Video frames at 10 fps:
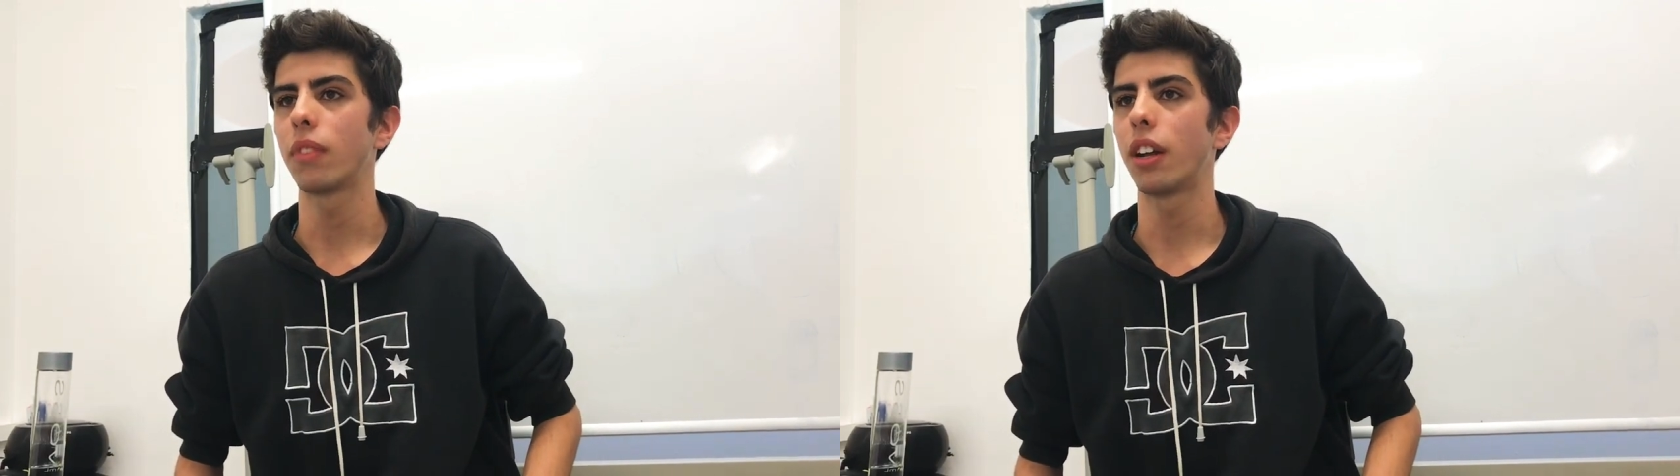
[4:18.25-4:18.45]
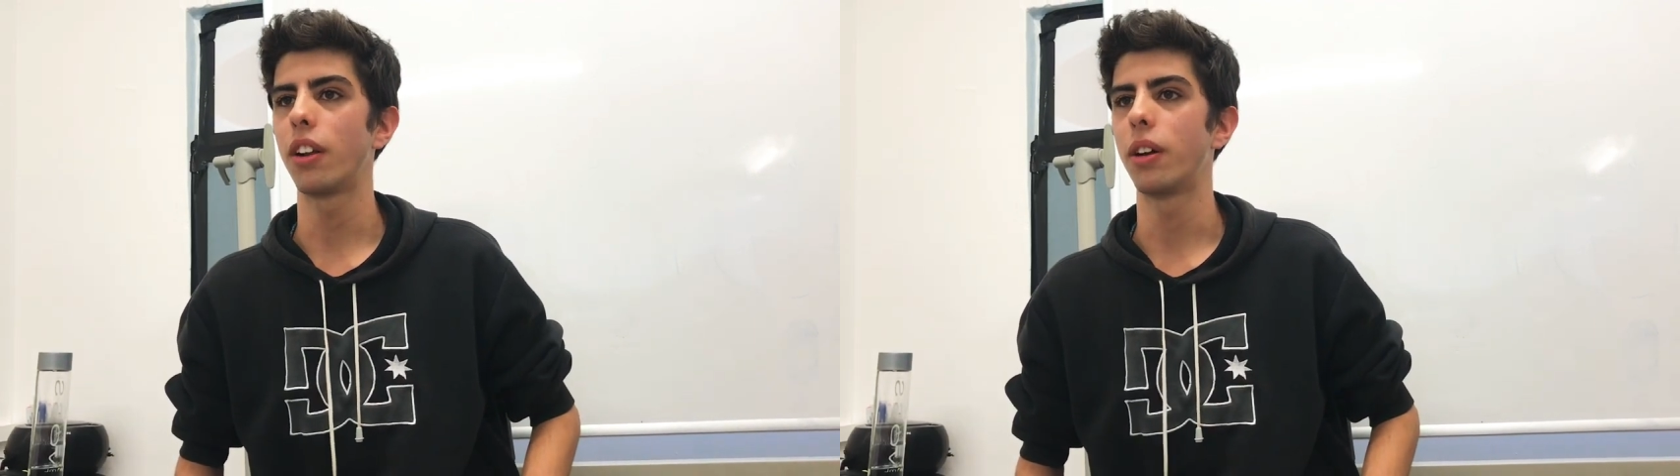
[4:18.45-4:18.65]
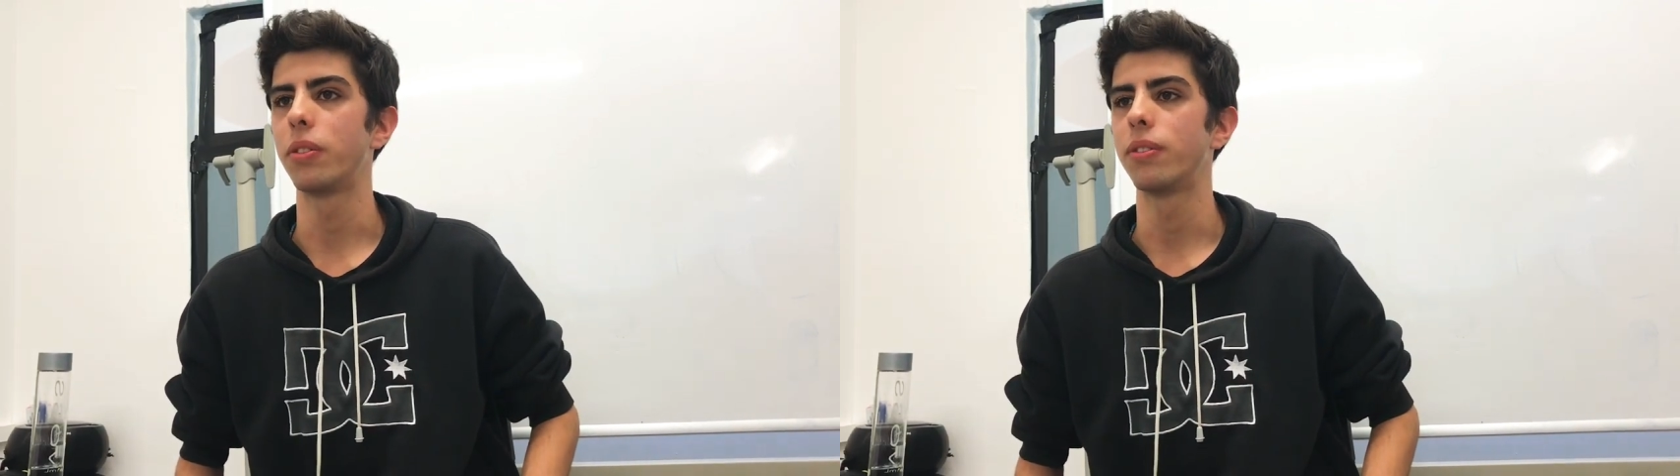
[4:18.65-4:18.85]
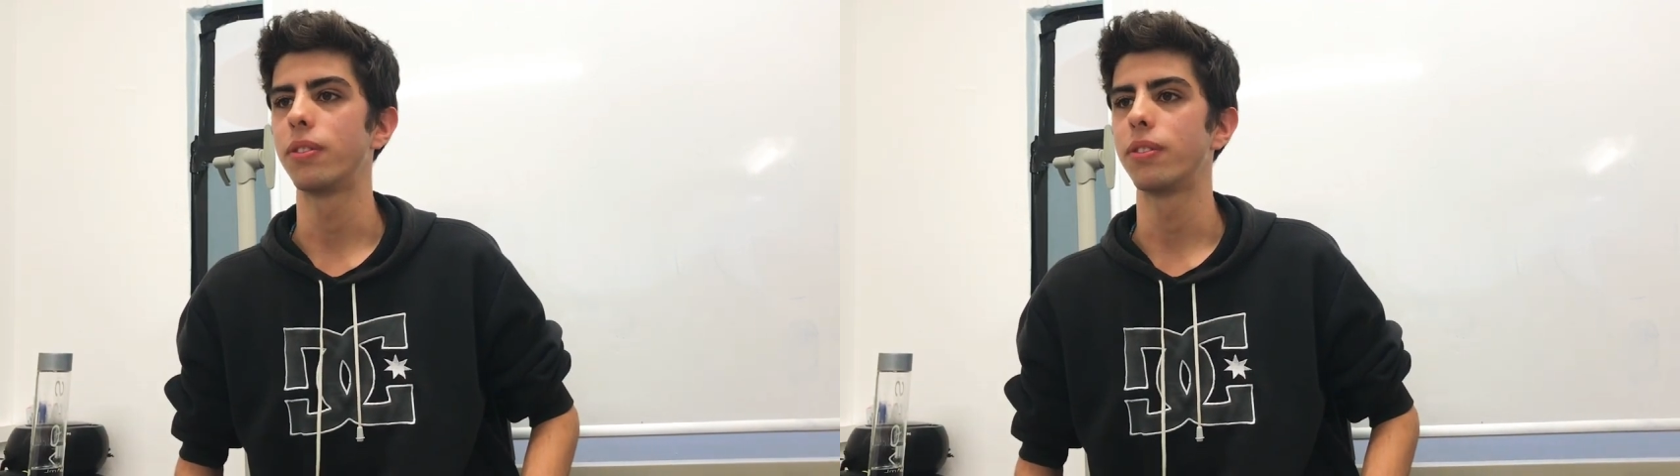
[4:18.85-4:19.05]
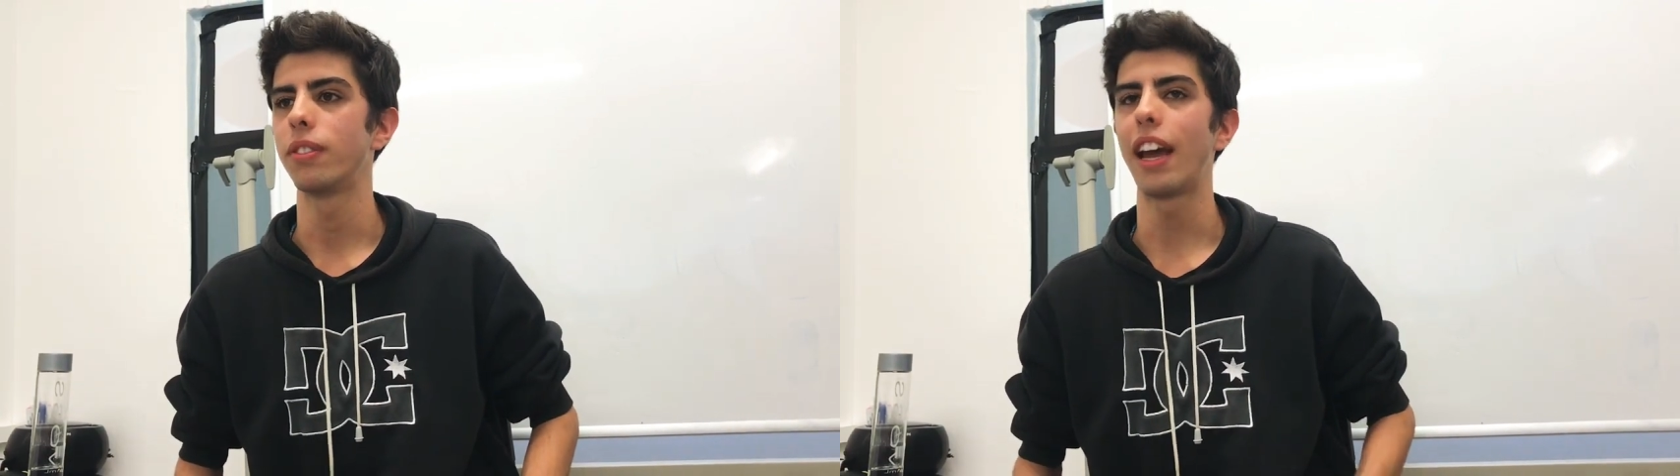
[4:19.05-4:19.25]
I don't know,
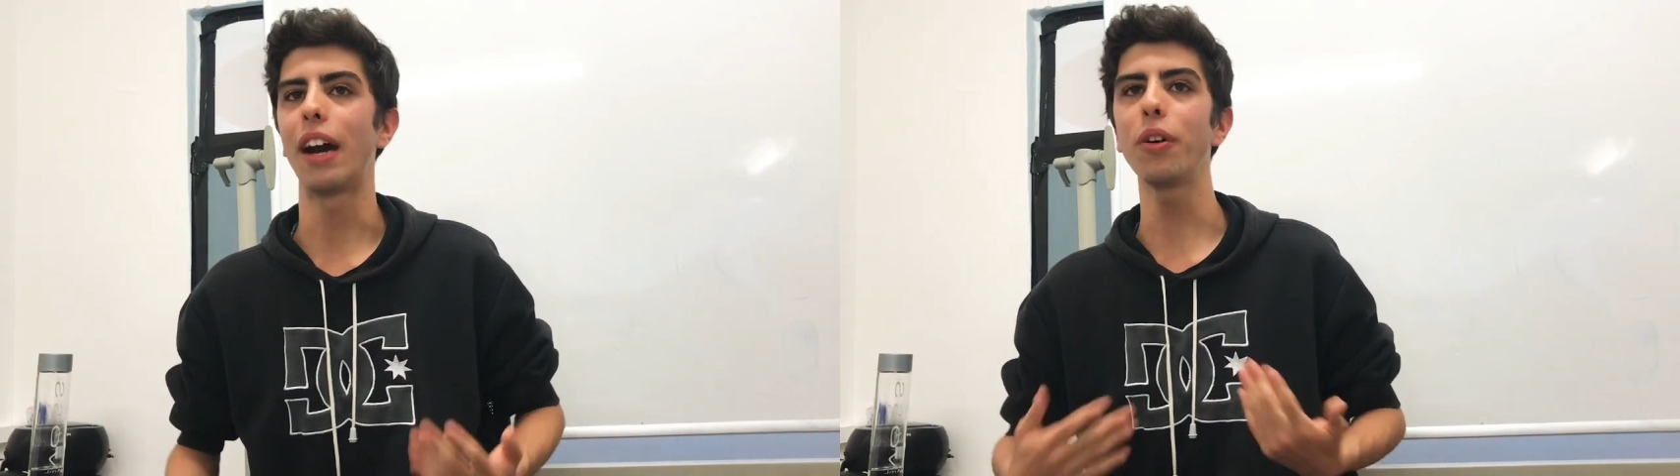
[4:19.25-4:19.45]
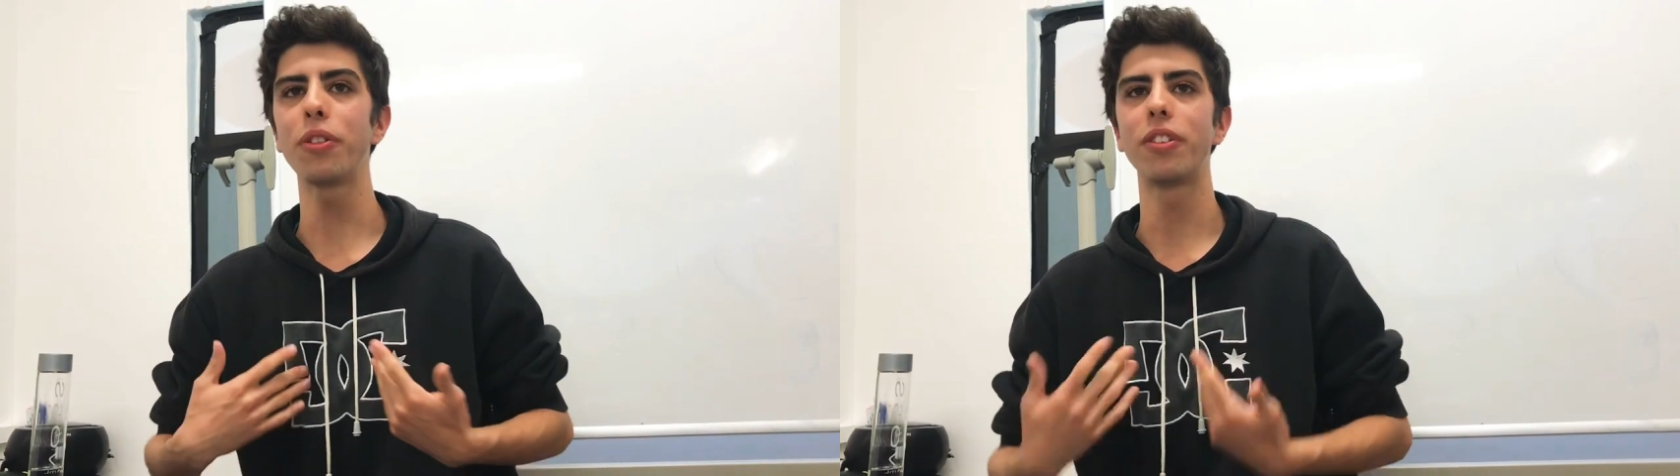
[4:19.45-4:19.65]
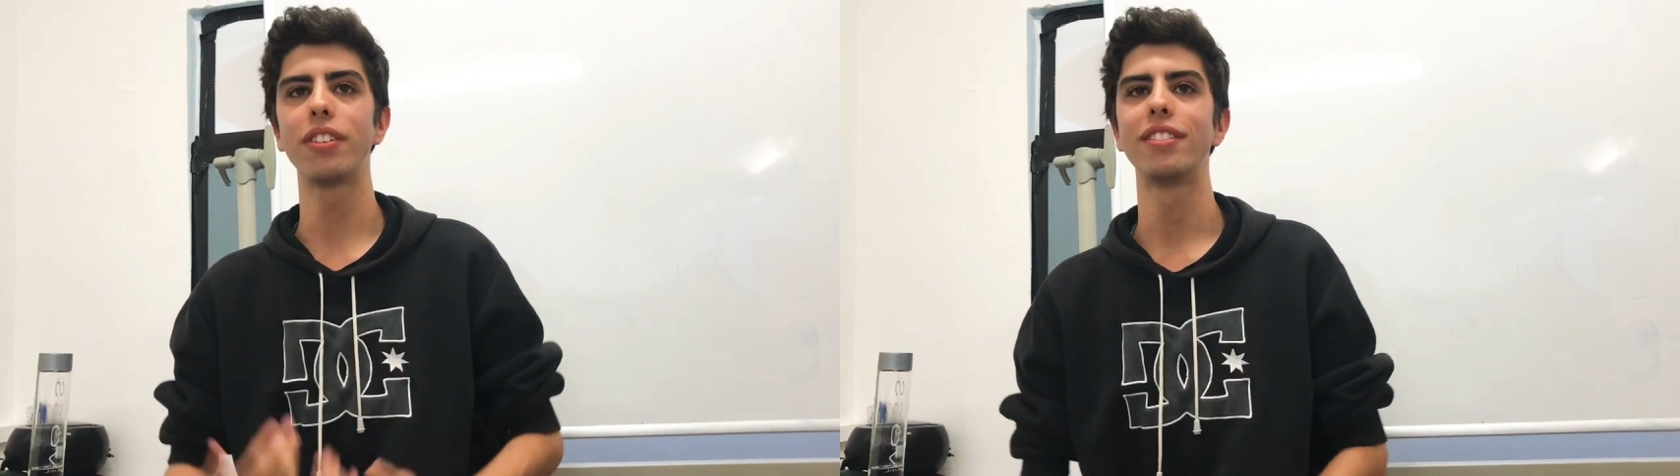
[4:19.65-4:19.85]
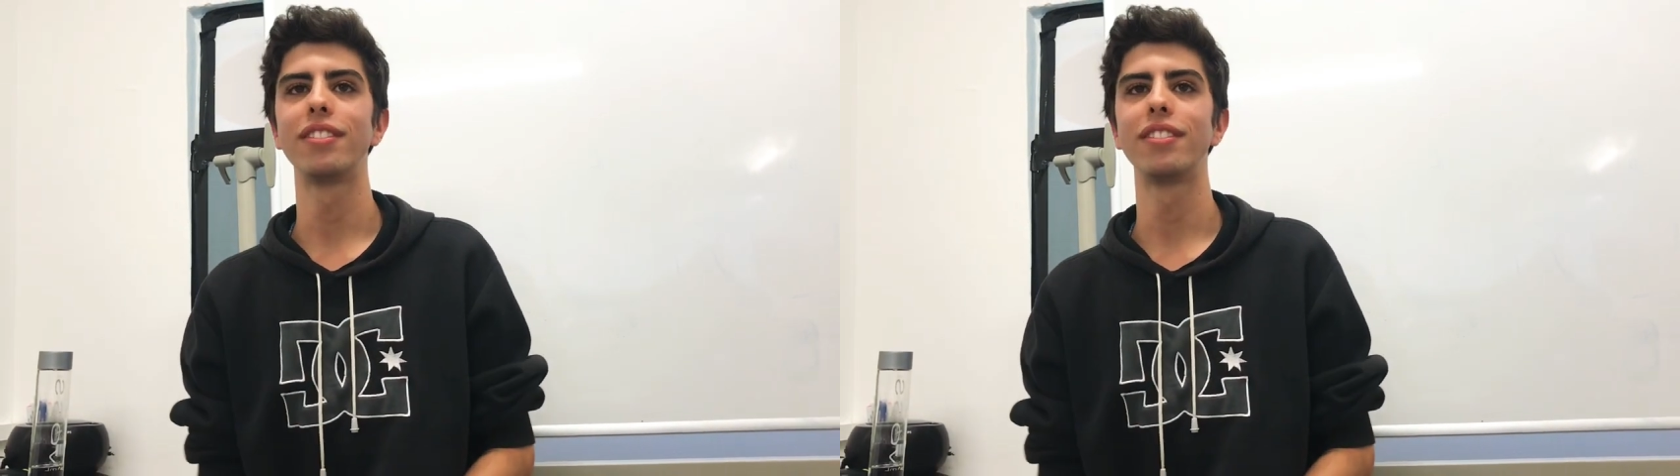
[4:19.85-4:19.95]
health.